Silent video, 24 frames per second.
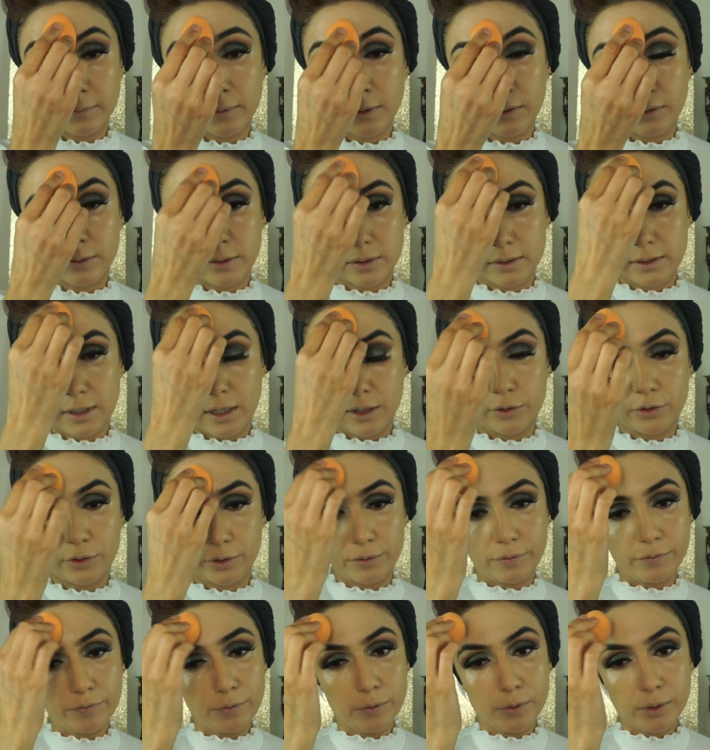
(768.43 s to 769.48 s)
on the center
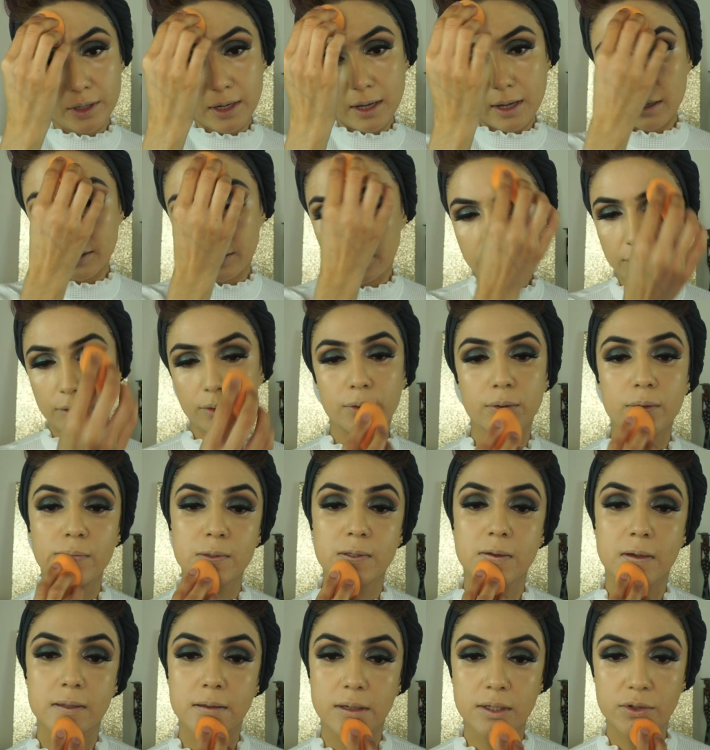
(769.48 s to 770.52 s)
of the forehead, the
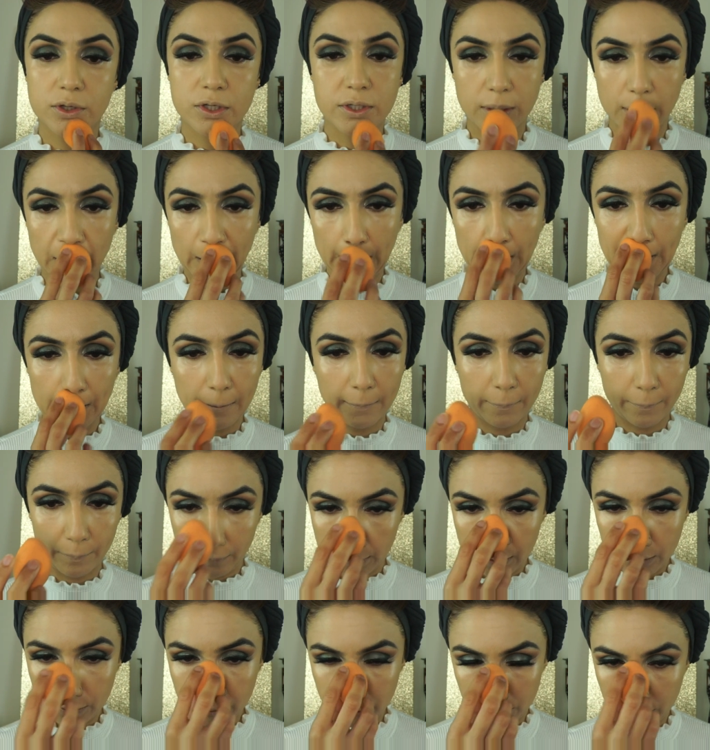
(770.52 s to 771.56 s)
nose, and the chin.
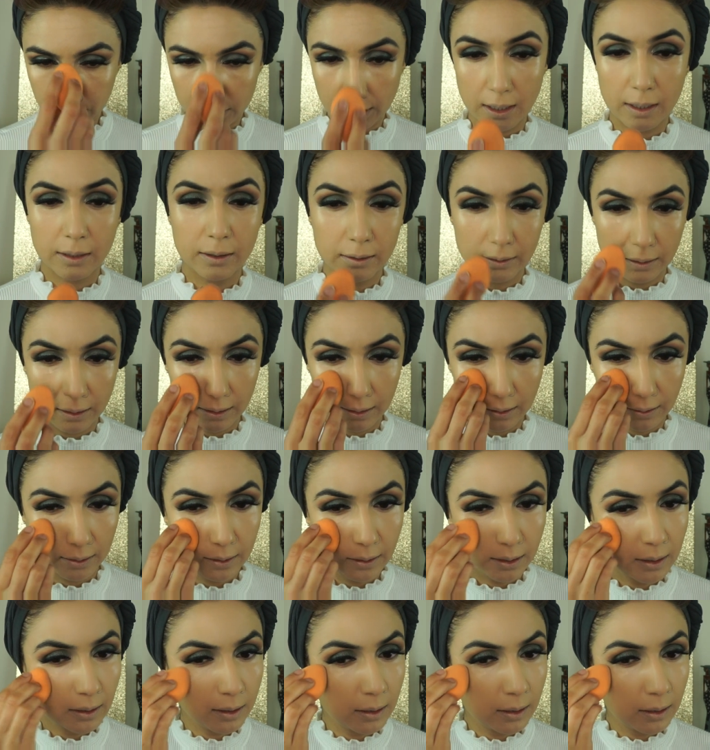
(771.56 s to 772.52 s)
Also kind of like